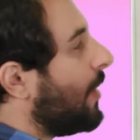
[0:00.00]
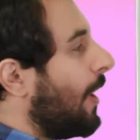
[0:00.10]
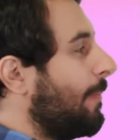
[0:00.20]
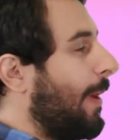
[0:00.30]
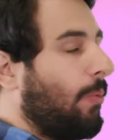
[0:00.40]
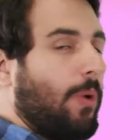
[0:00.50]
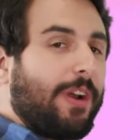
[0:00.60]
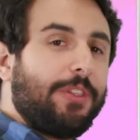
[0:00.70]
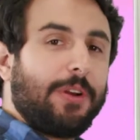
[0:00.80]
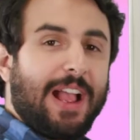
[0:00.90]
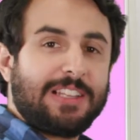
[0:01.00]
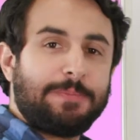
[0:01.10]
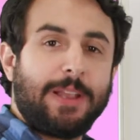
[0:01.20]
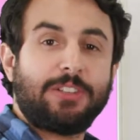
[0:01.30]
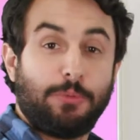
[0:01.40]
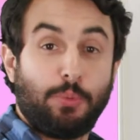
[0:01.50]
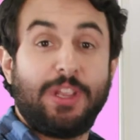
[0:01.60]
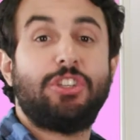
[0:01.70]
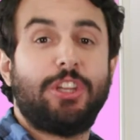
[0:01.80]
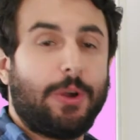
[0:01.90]
talk about one other aspect of
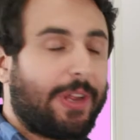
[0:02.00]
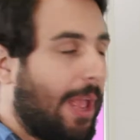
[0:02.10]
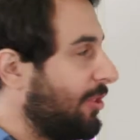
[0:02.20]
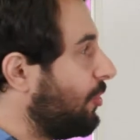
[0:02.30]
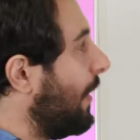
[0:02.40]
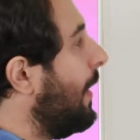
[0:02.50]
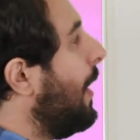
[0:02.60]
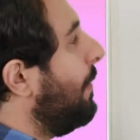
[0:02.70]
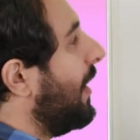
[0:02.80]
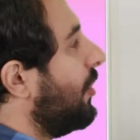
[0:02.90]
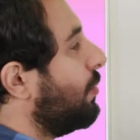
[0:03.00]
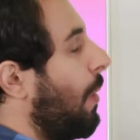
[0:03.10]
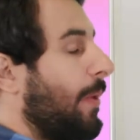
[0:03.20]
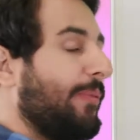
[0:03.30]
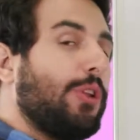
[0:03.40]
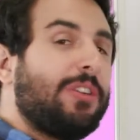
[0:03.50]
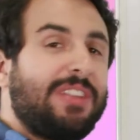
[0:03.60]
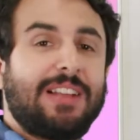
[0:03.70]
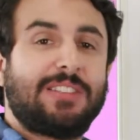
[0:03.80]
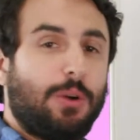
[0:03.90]
regiochemistry, because what we've looked
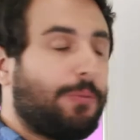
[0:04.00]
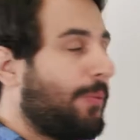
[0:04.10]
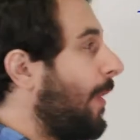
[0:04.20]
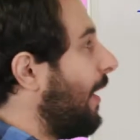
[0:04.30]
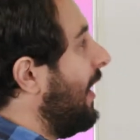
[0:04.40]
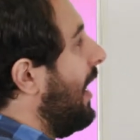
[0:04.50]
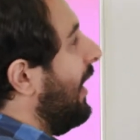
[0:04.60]
at so far